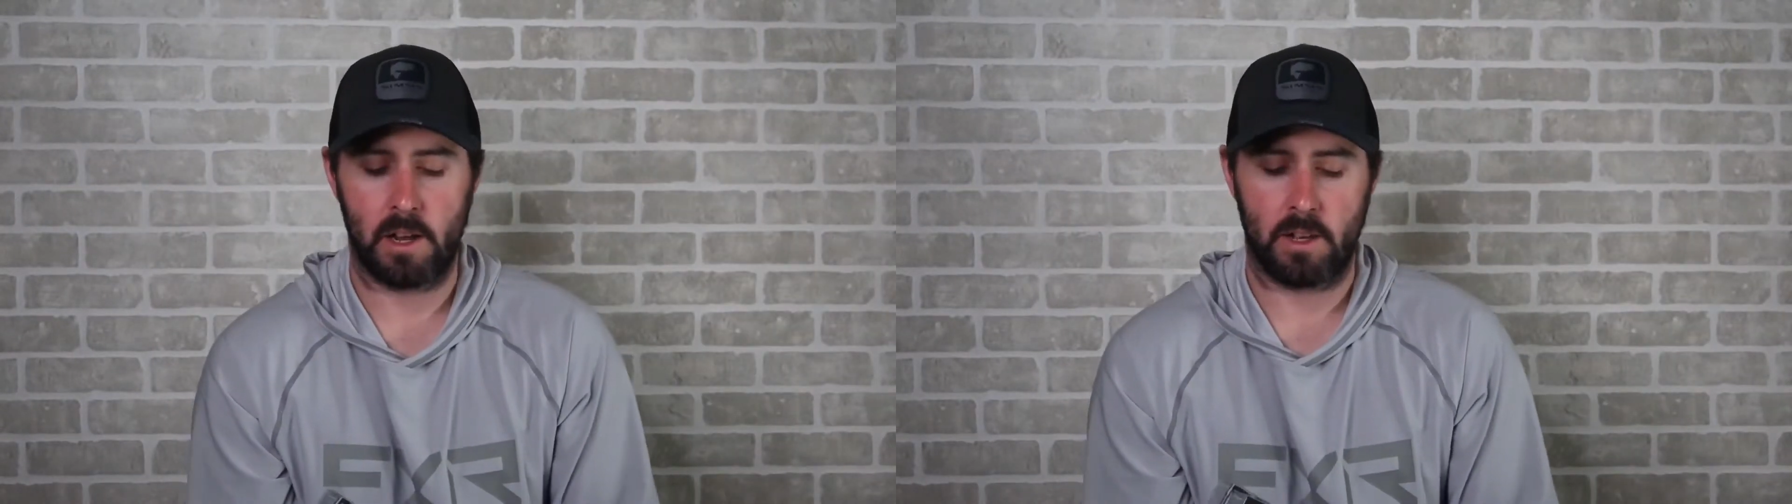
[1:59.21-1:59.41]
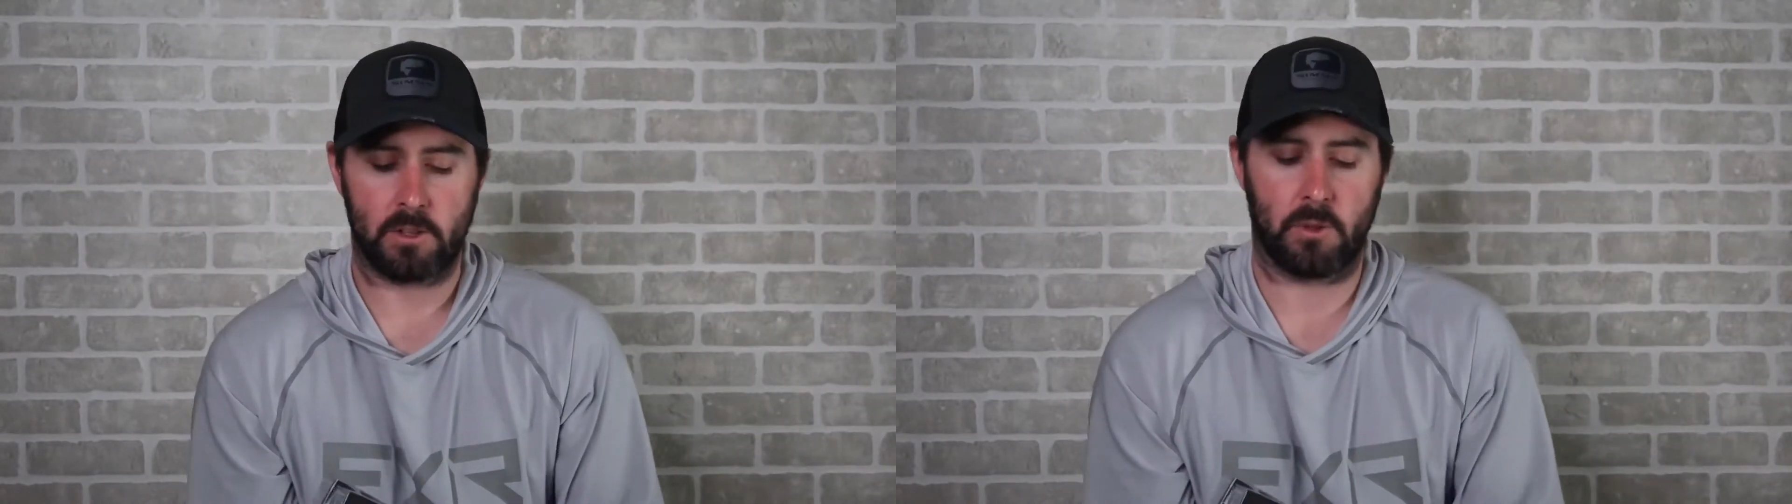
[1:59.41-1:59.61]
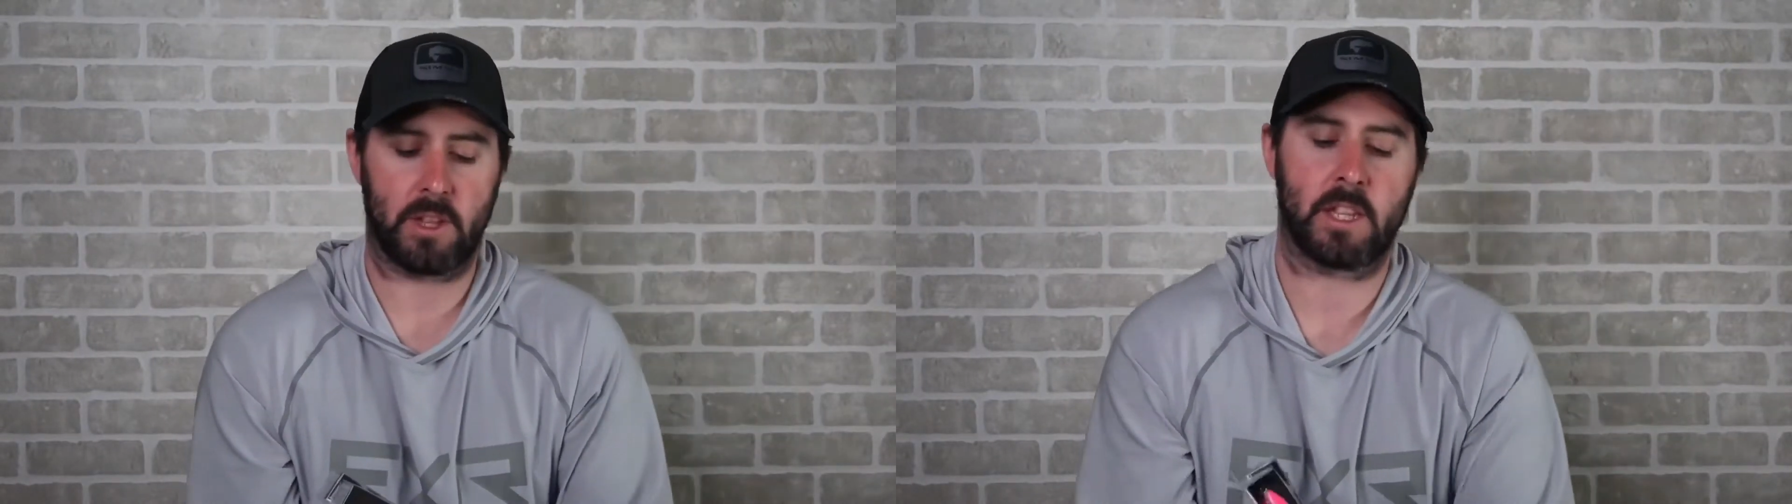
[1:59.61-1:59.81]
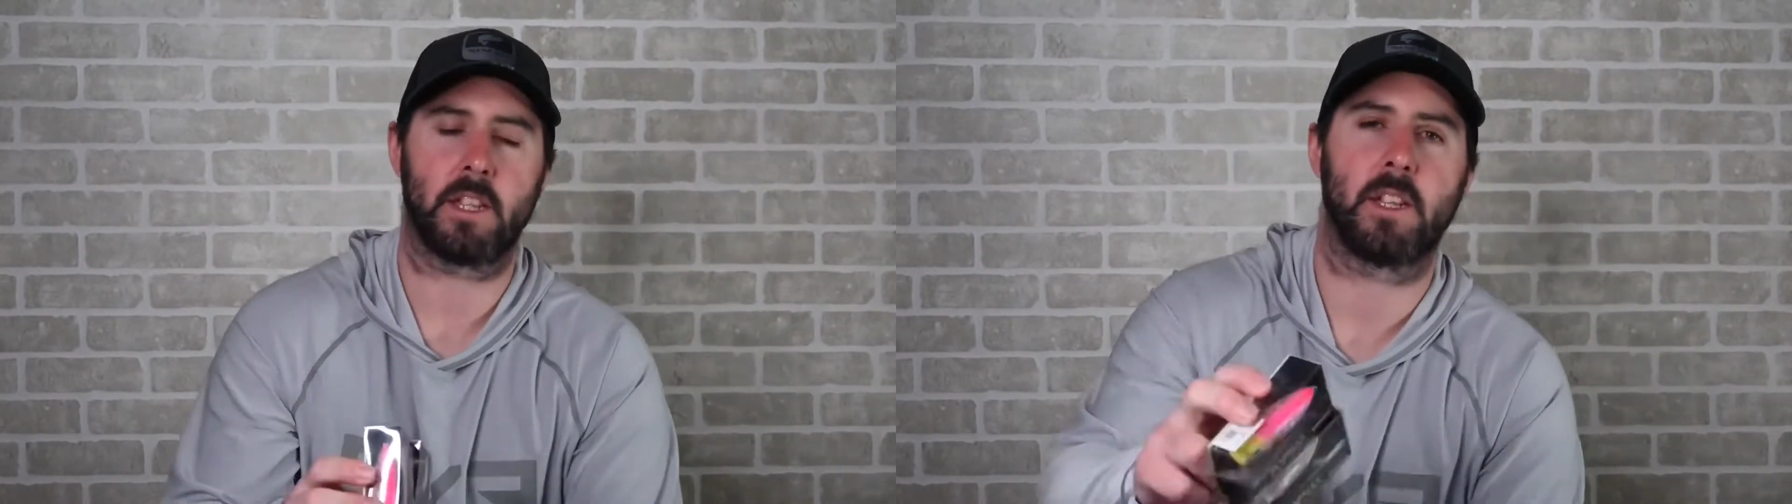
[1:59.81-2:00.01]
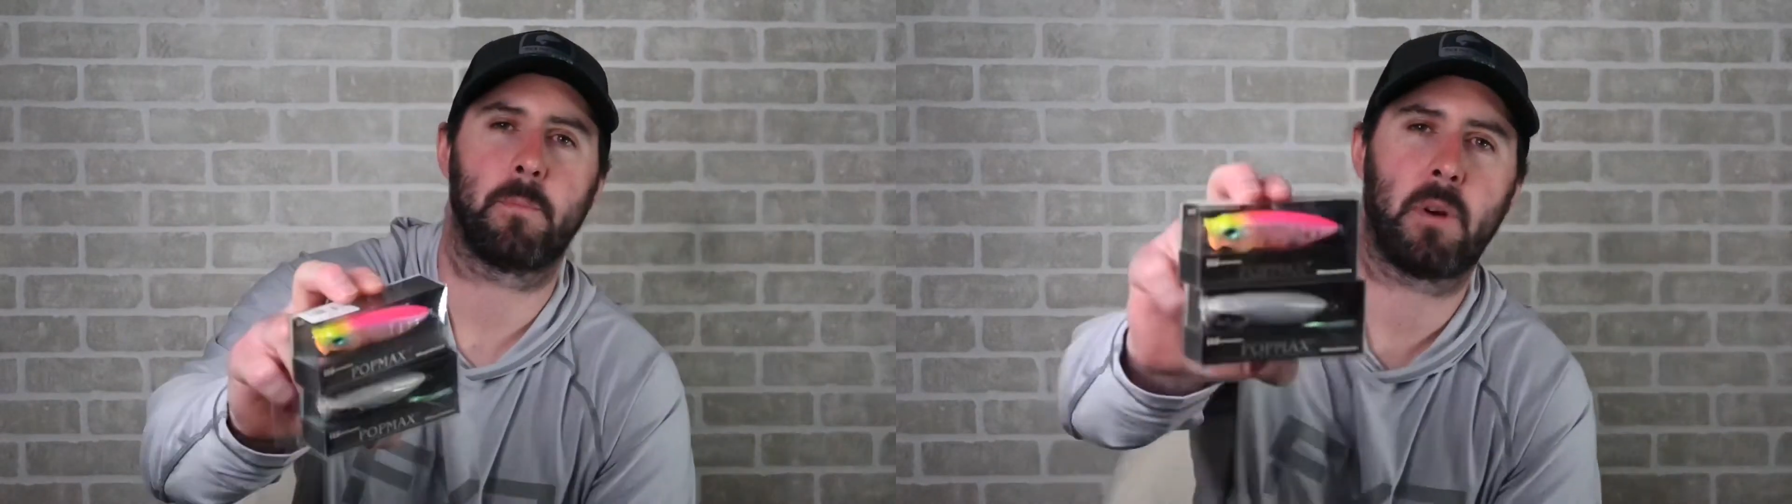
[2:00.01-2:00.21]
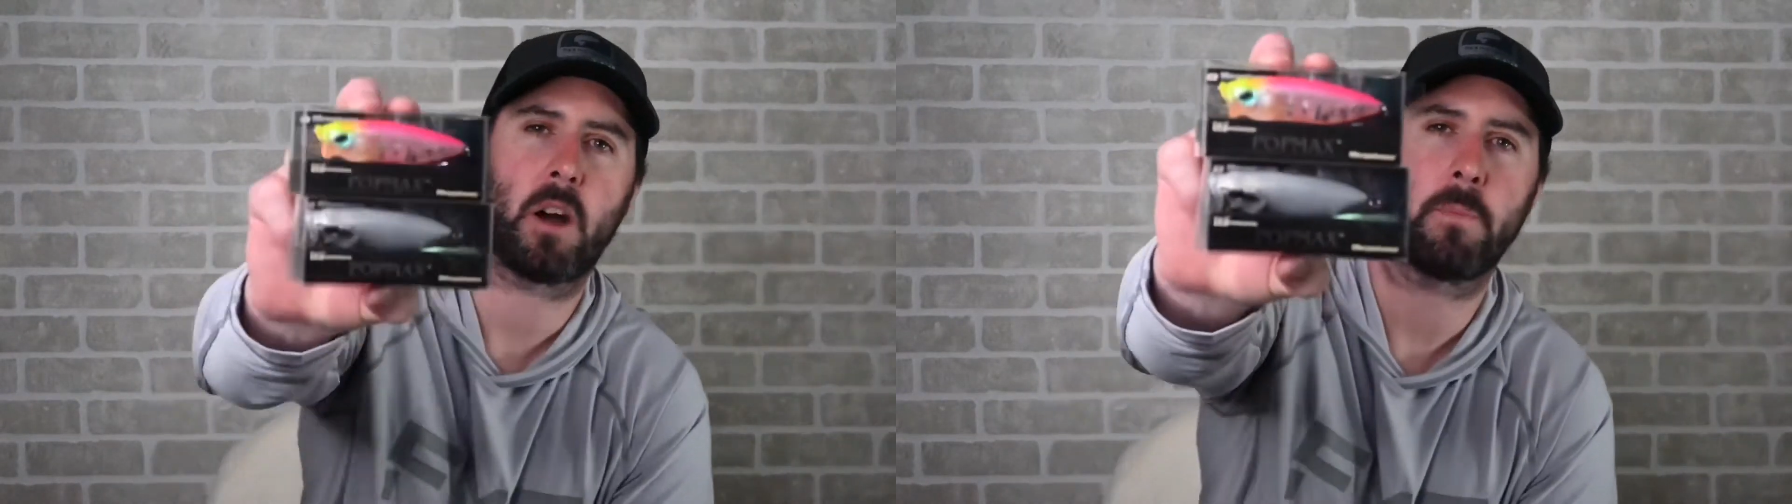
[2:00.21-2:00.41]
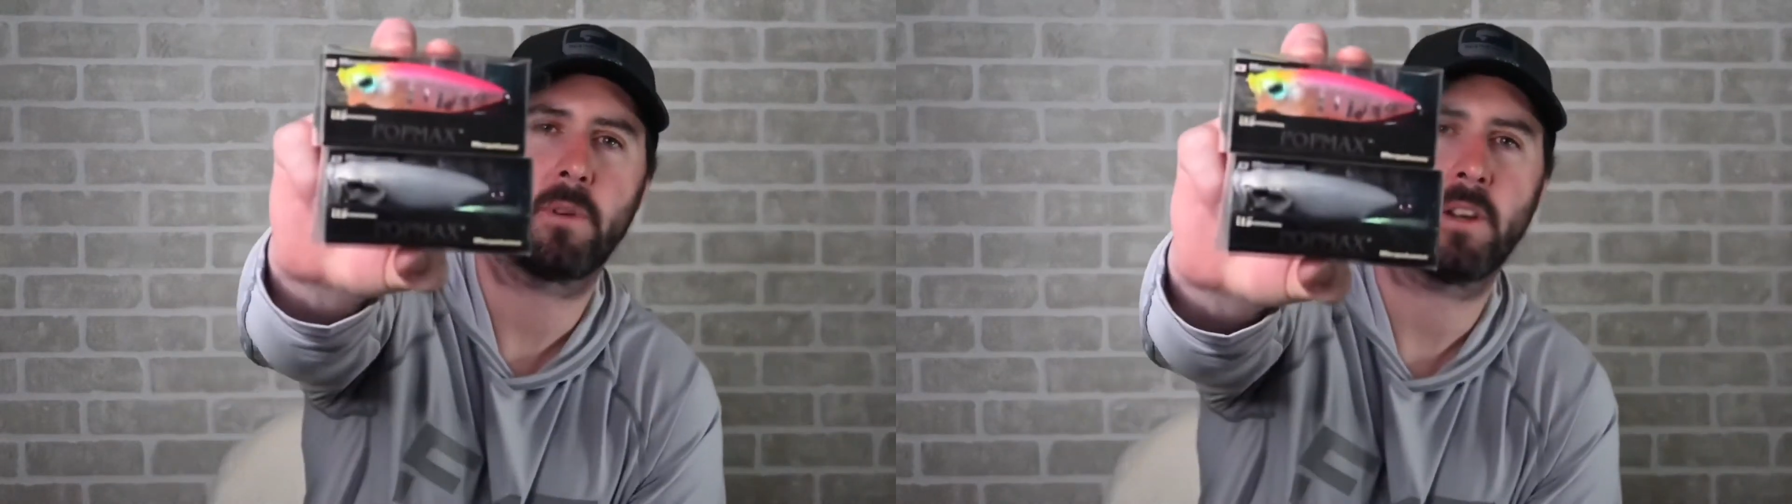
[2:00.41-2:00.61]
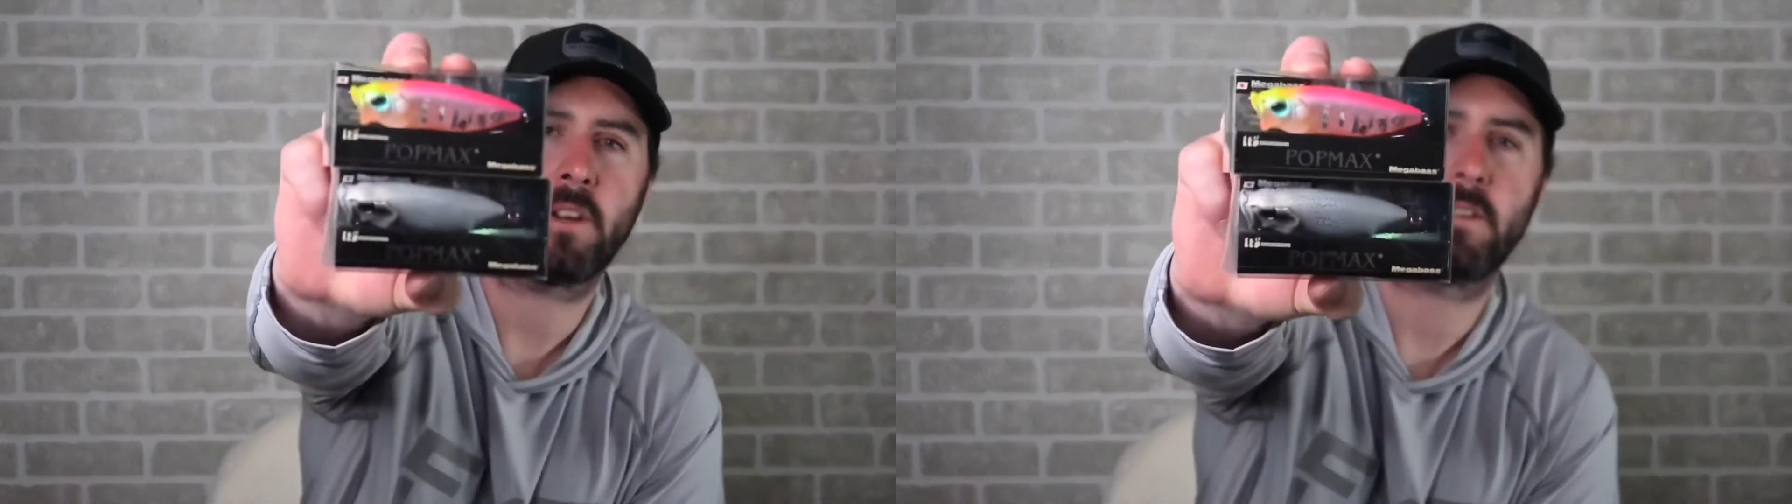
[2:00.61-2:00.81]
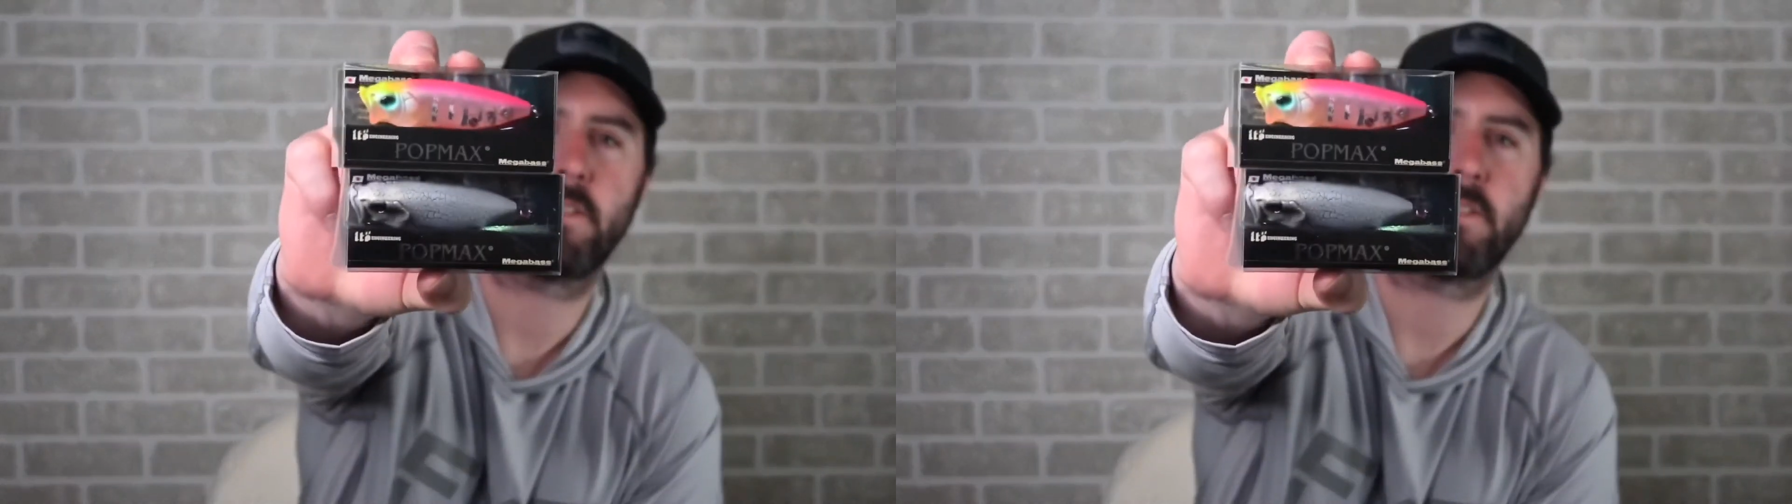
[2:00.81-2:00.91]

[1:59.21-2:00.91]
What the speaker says: So this is a popper.